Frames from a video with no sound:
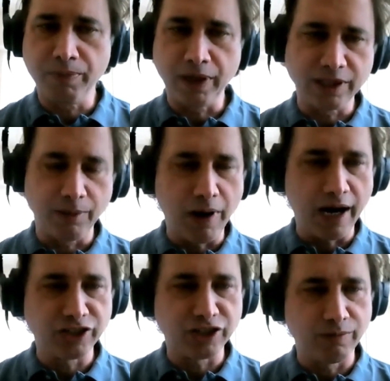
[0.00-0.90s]
basically
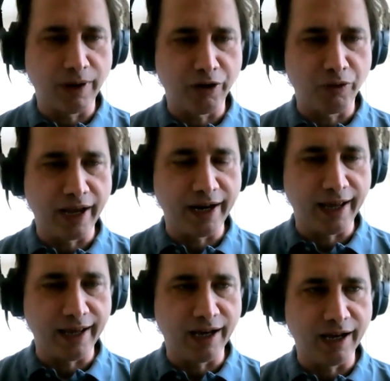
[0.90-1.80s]
mod- moderate
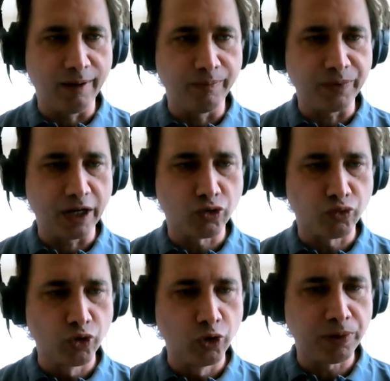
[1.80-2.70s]
a, um, a
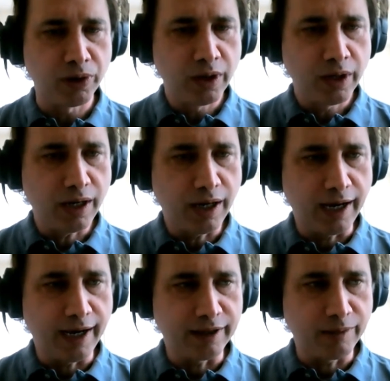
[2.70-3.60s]
group
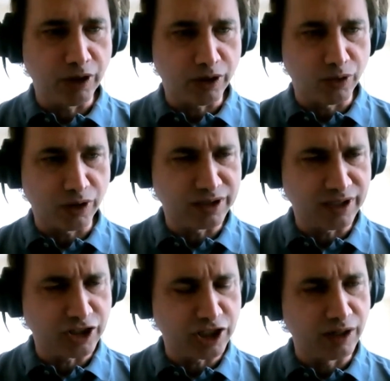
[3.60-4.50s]
uh, at the Milken
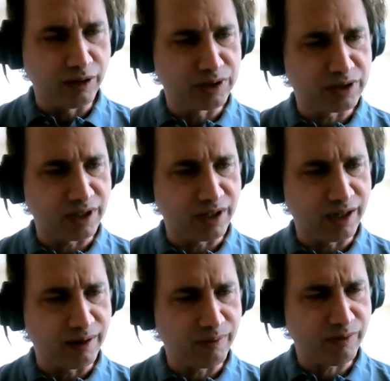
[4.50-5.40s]
organization. It was
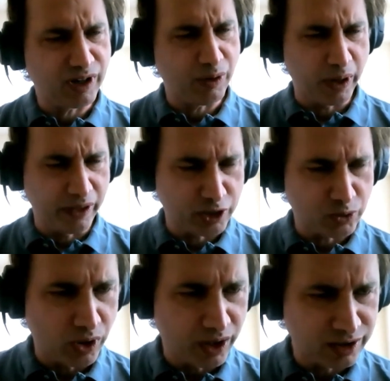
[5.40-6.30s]
uh, I forget when this
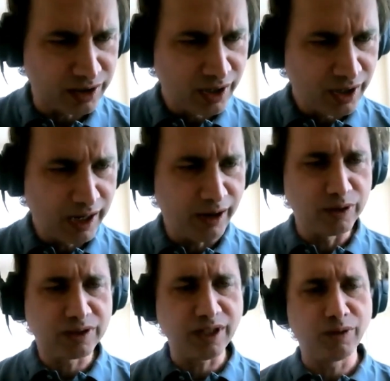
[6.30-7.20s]
was. Uh, it
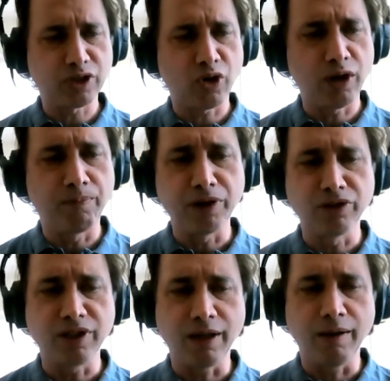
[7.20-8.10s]
was it was called
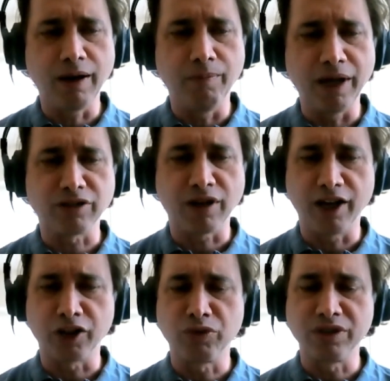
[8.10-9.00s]
building a mental
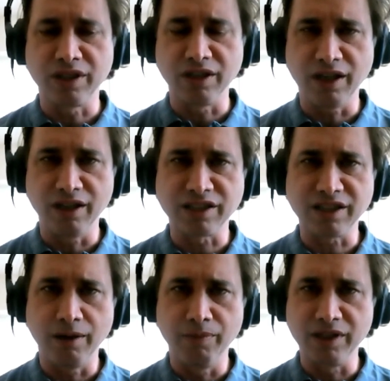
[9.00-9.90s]
health resilience
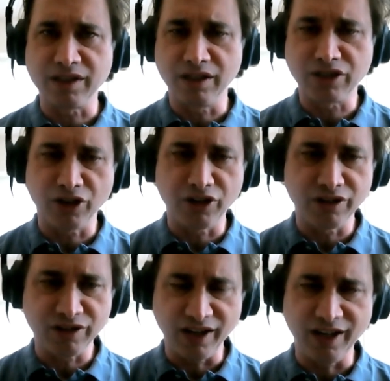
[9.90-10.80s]
amidst
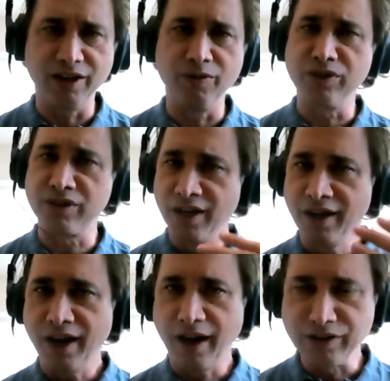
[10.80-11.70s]
uncertainty, and it was
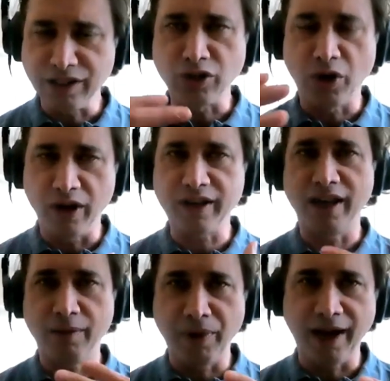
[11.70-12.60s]
mm. obviously
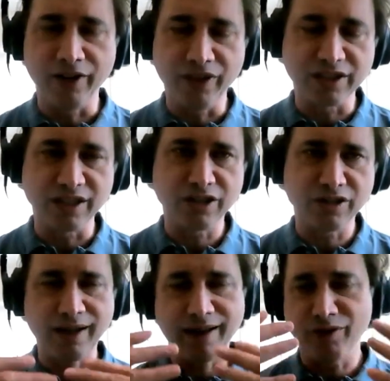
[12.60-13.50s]
talking about this
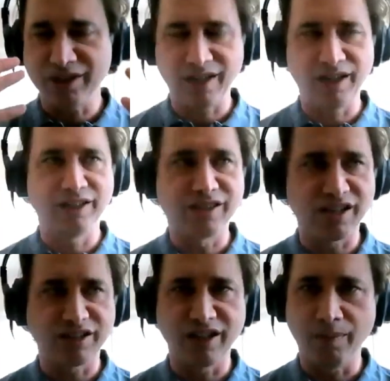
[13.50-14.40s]
exchange. Resilience is
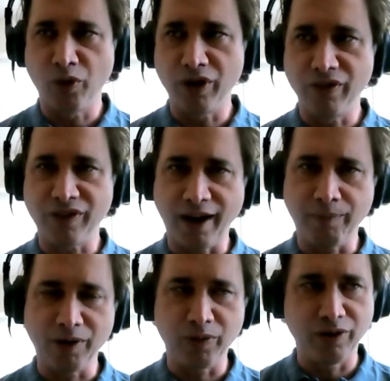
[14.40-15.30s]
such an important
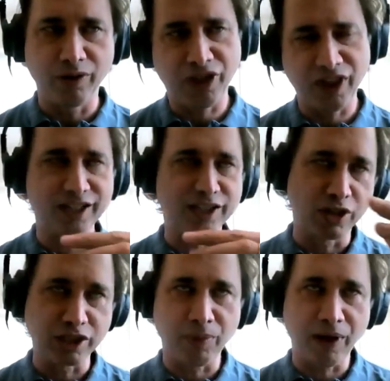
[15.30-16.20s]
topic. We don't think as
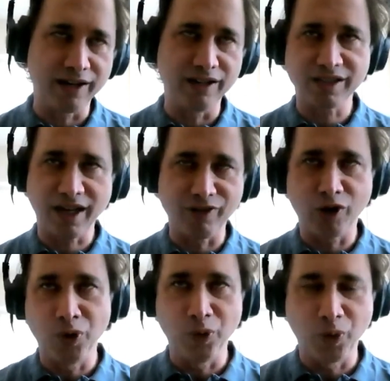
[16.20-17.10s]
much about it. It's kind of
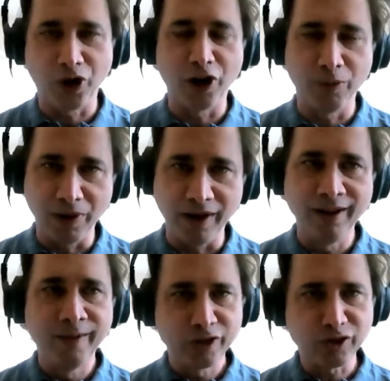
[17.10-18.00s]
a cool word, but
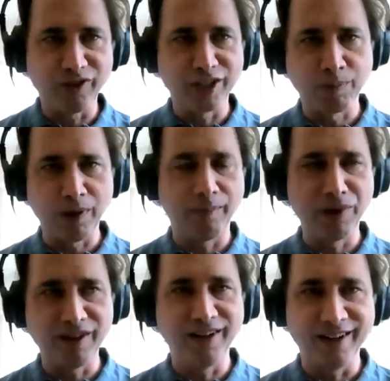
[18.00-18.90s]
sort of this
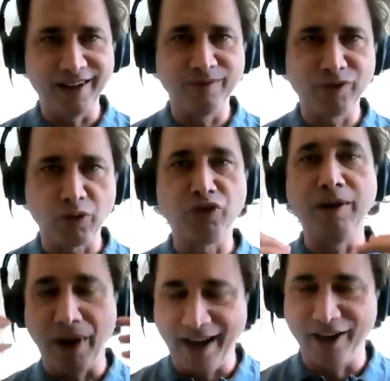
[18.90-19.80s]
ability to, to
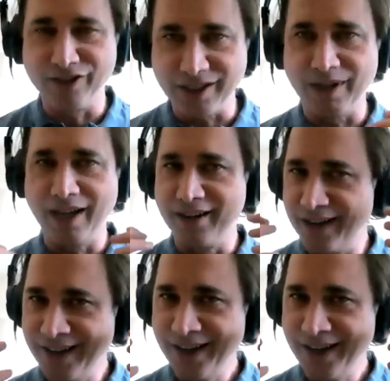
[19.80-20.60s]
rebound and and